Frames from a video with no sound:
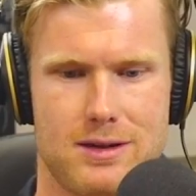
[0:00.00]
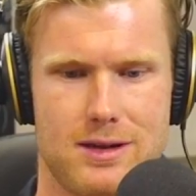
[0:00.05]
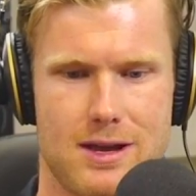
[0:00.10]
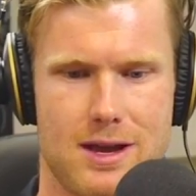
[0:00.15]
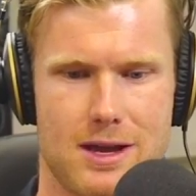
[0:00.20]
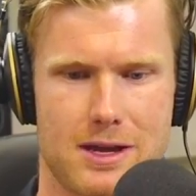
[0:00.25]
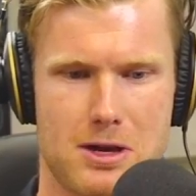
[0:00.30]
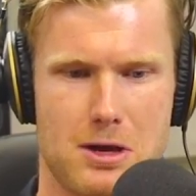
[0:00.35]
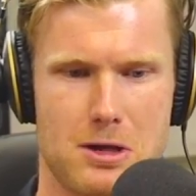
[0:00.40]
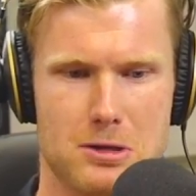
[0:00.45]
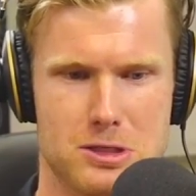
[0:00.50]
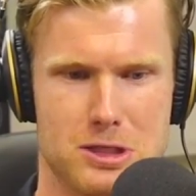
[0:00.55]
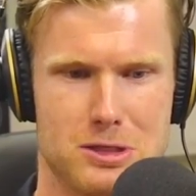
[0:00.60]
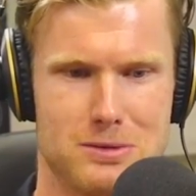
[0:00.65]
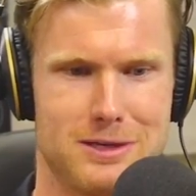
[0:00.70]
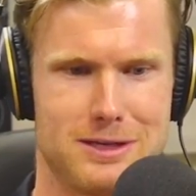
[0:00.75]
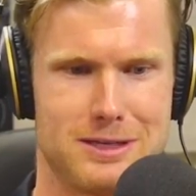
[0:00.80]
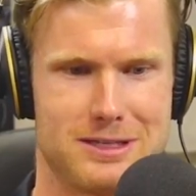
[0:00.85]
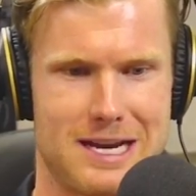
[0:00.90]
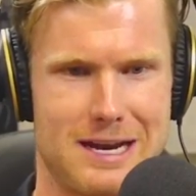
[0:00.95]
a,
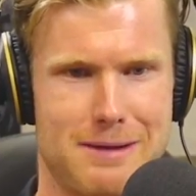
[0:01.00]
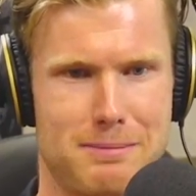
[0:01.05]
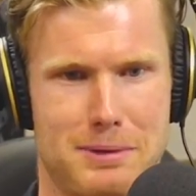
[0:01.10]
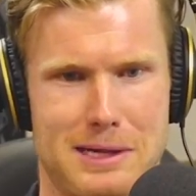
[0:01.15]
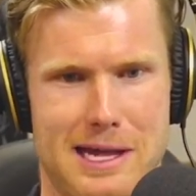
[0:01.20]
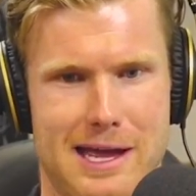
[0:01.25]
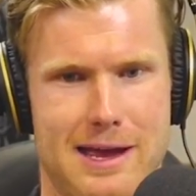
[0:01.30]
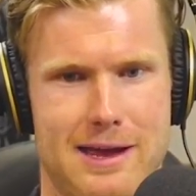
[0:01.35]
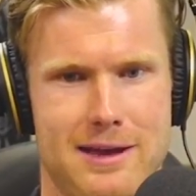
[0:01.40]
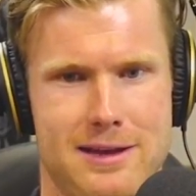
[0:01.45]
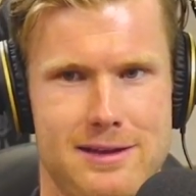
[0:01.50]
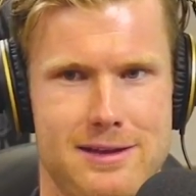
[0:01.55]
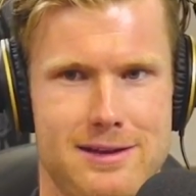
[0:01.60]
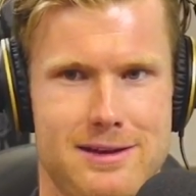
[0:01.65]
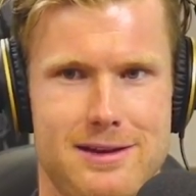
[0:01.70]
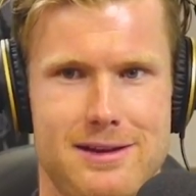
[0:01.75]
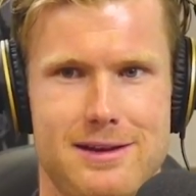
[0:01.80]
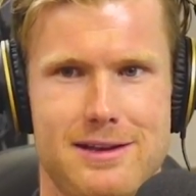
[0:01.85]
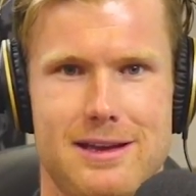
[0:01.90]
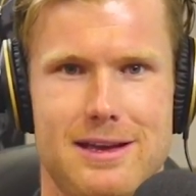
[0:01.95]
consummate team player.
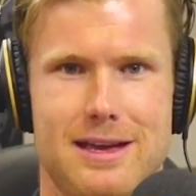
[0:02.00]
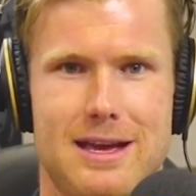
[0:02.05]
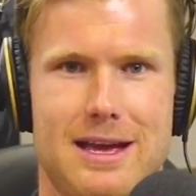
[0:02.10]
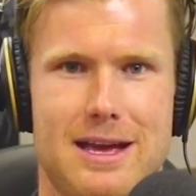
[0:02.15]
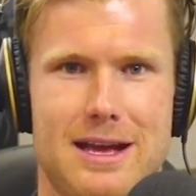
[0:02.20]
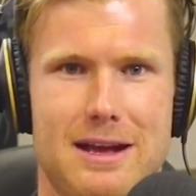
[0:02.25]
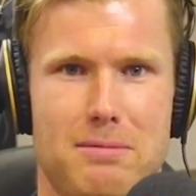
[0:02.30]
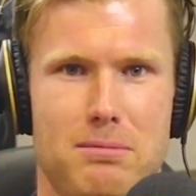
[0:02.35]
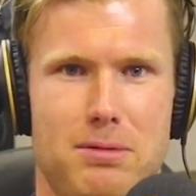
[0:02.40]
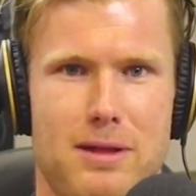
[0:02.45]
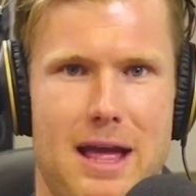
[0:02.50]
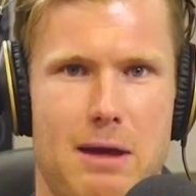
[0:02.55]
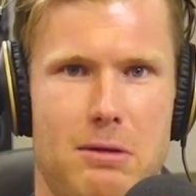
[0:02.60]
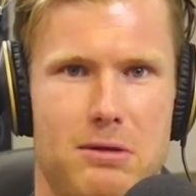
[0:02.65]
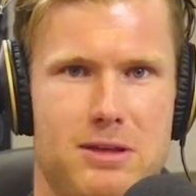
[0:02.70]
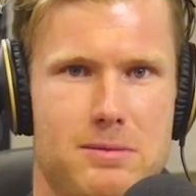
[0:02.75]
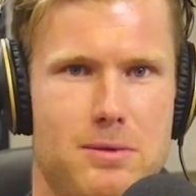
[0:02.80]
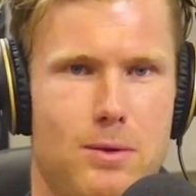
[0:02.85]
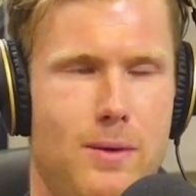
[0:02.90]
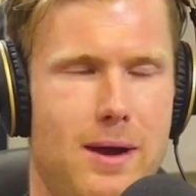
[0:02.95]
Um, playing with
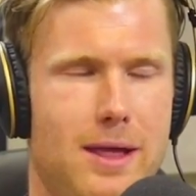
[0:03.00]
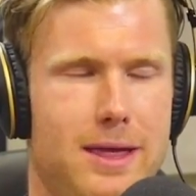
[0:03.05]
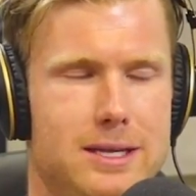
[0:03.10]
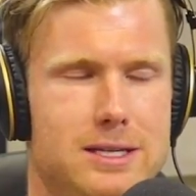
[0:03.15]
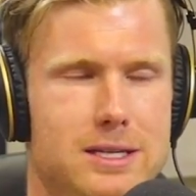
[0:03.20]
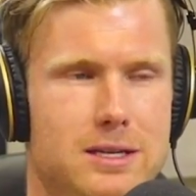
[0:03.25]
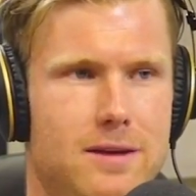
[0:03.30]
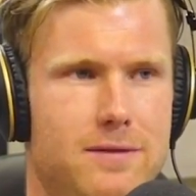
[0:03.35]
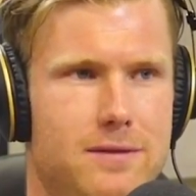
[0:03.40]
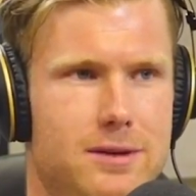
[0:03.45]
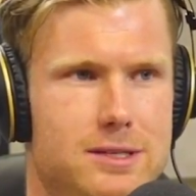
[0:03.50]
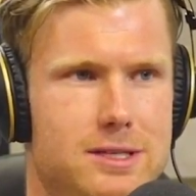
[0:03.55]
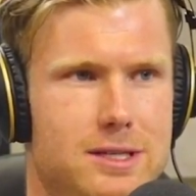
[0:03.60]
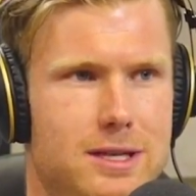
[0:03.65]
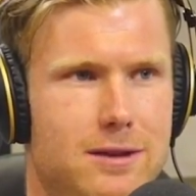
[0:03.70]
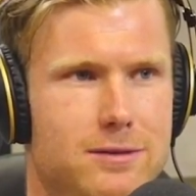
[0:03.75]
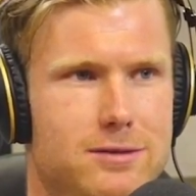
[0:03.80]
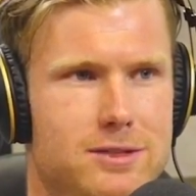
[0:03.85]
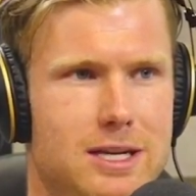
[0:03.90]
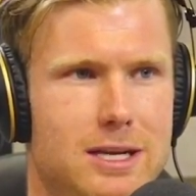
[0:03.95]
him at Wellington, obviously,
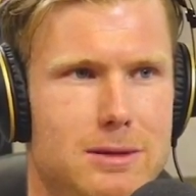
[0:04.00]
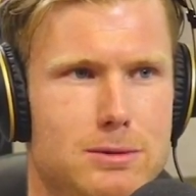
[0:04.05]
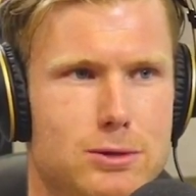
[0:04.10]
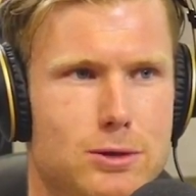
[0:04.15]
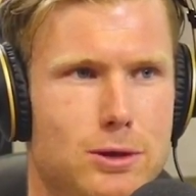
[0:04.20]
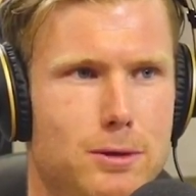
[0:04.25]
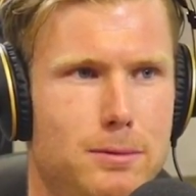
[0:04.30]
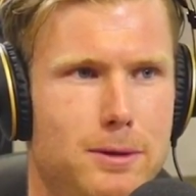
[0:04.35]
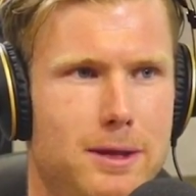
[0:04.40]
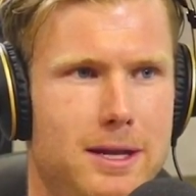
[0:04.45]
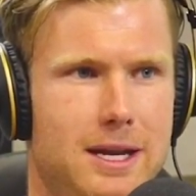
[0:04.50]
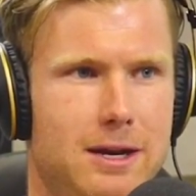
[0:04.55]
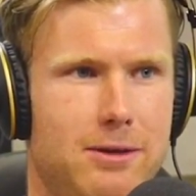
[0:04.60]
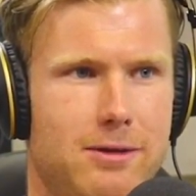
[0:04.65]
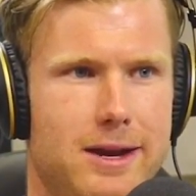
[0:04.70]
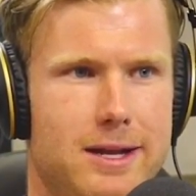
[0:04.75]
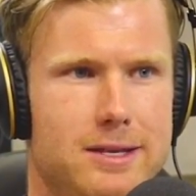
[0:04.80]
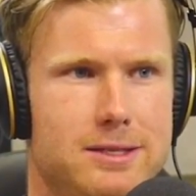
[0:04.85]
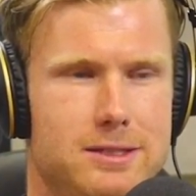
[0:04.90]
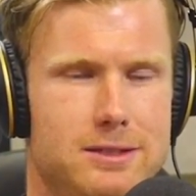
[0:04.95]
I've seen him score plenty of
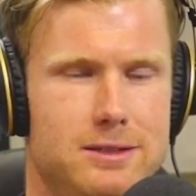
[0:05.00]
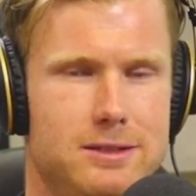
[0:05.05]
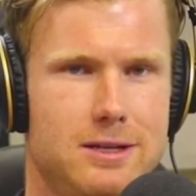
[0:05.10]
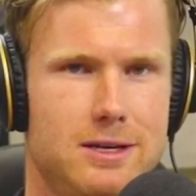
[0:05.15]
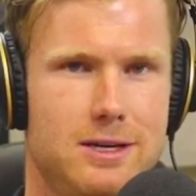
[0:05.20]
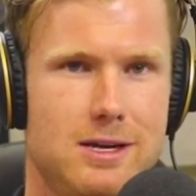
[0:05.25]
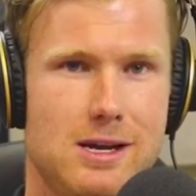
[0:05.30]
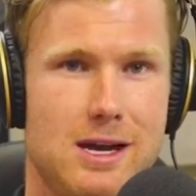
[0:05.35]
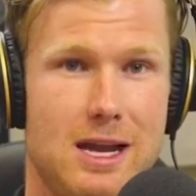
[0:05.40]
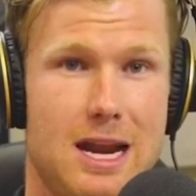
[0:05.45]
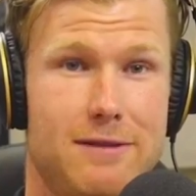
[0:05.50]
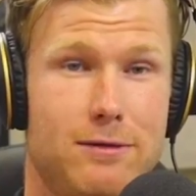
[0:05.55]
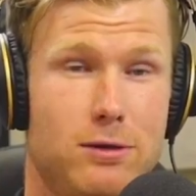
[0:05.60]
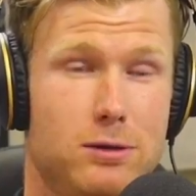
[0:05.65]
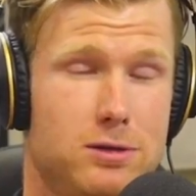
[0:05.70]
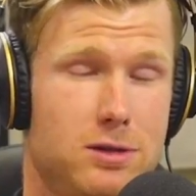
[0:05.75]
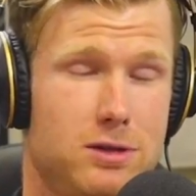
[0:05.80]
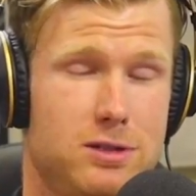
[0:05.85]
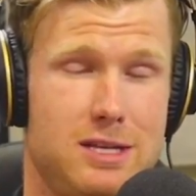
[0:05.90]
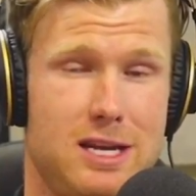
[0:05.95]
runs, and, and I've
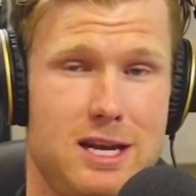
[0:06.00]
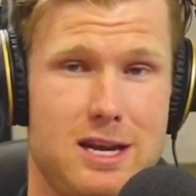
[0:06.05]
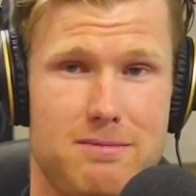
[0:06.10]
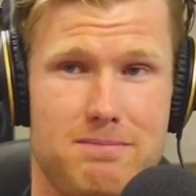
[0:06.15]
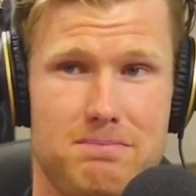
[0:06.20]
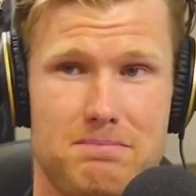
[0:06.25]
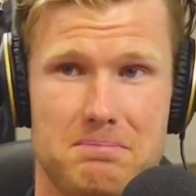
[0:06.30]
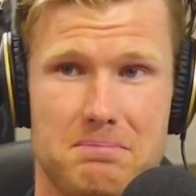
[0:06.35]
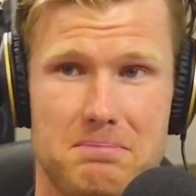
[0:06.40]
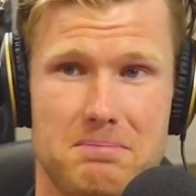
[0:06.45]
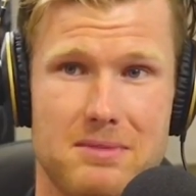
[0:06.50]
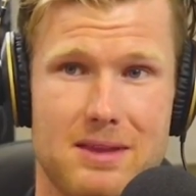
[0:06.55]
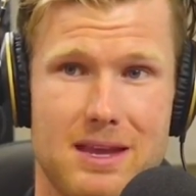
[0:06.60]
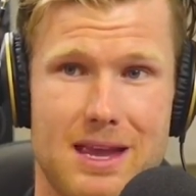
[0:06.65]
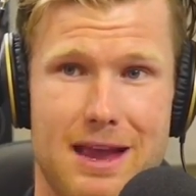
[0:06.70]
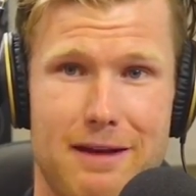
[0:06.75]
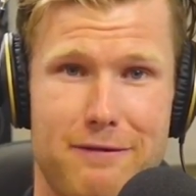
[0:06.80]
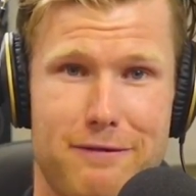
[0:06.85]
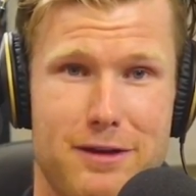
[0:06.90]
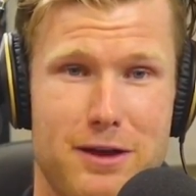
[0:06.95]
also seen him
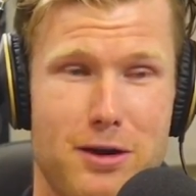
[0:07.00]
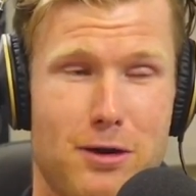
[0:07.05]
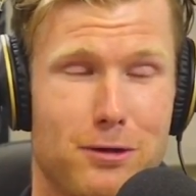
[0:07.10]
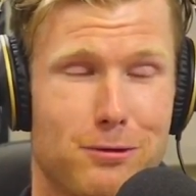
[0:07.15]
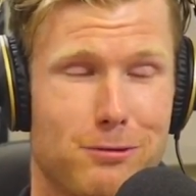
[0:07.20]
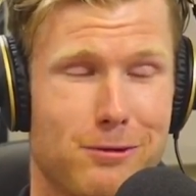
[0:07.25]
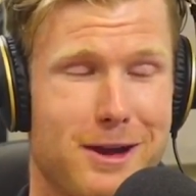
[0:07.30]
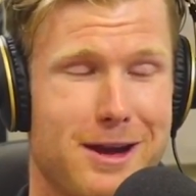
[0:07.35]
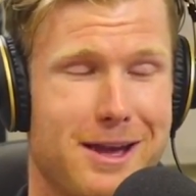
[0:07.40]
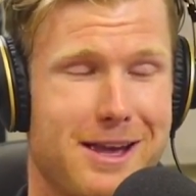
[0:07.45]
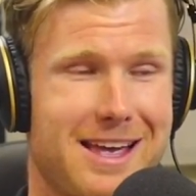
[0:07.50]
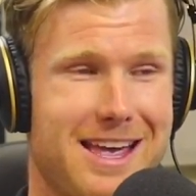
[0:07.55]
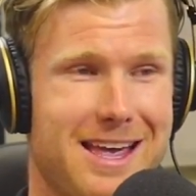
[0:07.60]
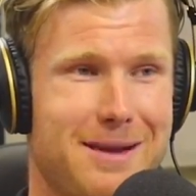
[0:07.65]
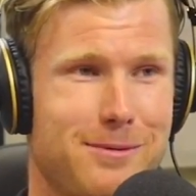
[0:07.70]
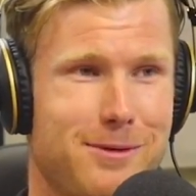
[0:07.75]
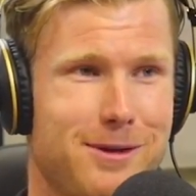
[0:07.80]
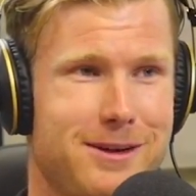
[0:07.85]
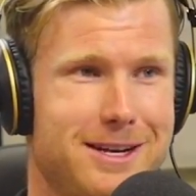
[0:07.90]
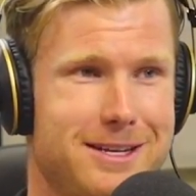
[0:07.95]
have the odd rare game
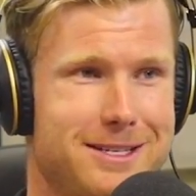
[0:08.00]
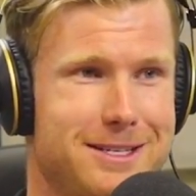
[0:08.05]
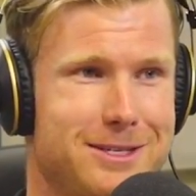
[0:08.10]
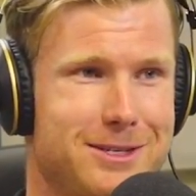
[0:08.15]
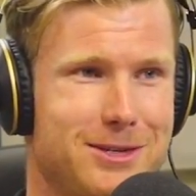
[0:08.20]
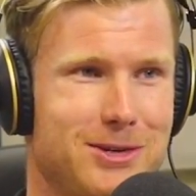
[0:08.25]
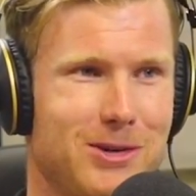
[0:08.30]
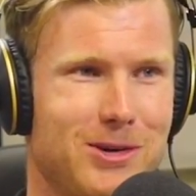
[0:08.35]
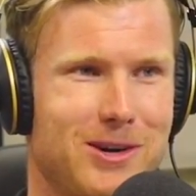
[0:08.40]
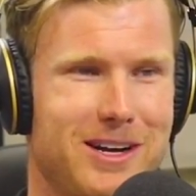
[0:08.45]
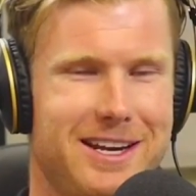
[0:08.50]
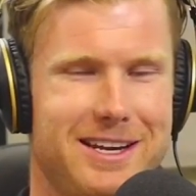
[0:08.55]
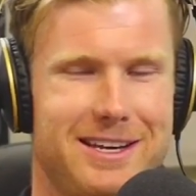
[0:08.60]
where he doesn't score any.